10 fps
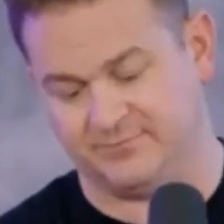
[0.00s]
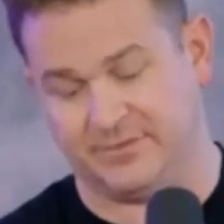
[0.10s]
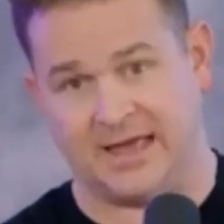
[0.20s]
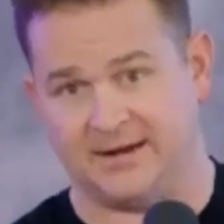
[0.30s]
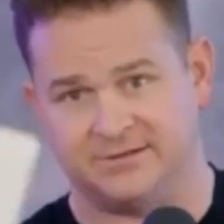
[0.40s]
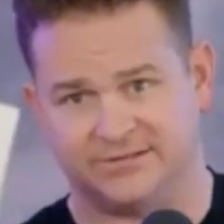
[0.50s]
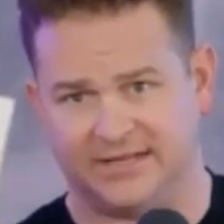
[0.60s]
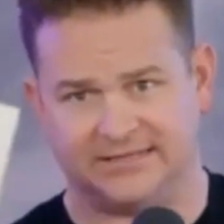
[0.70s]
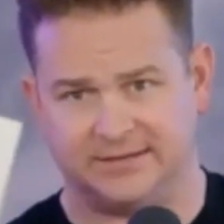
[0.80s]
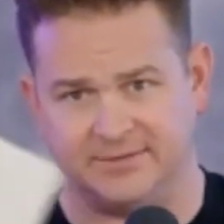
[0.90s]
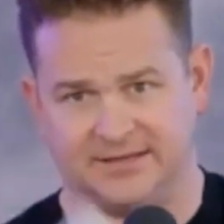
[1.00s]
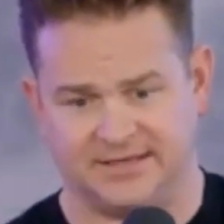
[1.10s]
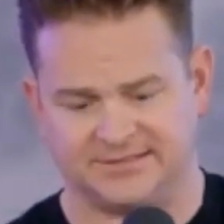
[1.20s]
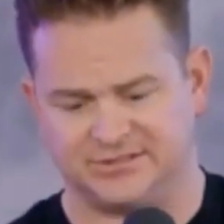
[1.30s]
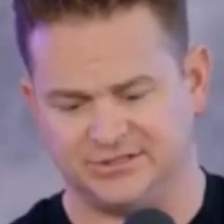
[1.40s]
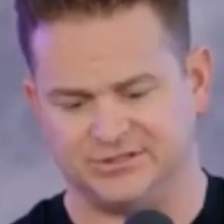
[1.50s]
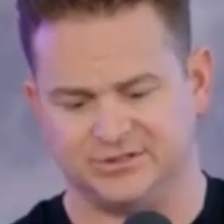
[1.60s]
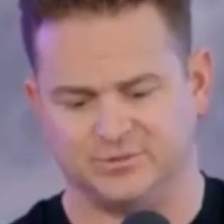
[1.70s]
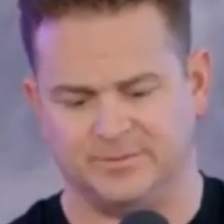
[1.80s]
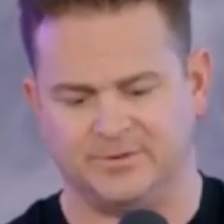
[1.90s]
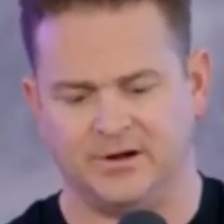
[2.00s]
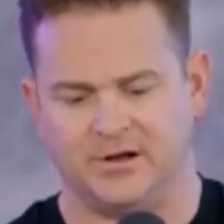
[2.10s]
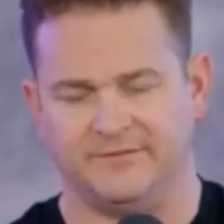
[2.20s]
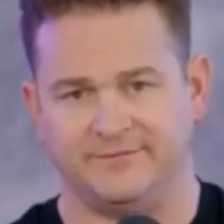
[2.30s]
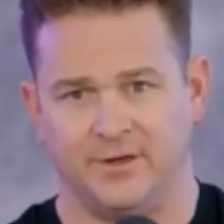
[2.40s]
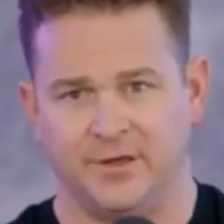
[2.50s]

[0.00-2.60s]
had on like something like this, and she had just ripped it off.